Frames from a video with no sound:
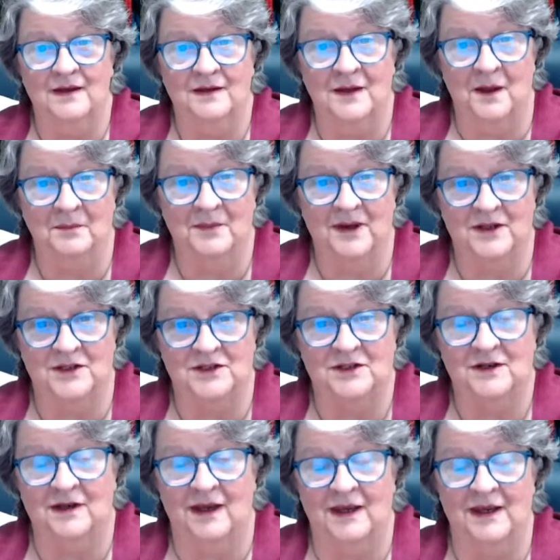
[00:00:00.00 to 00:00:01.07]
Not much.
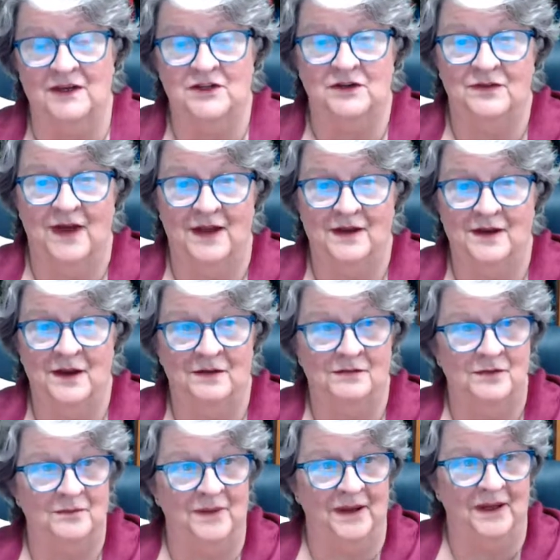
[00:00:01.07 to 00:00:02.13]
I guess you've had enough
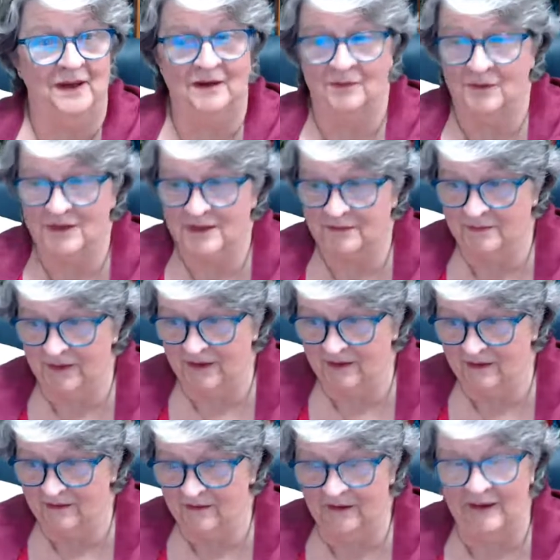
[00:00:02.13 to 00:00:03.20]
of me. What's it
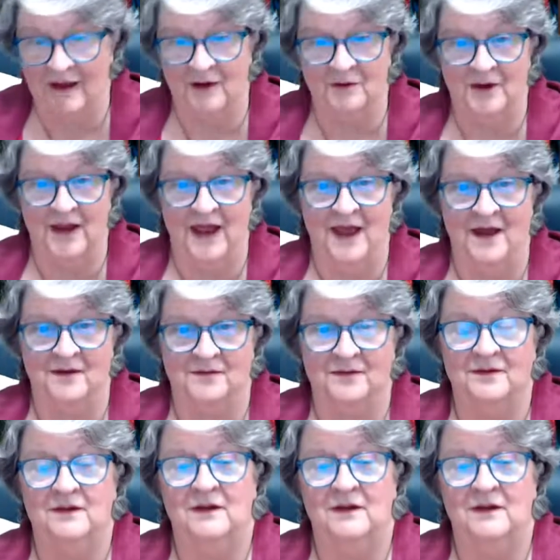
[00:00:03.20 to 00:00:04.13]
been? An hour and a half.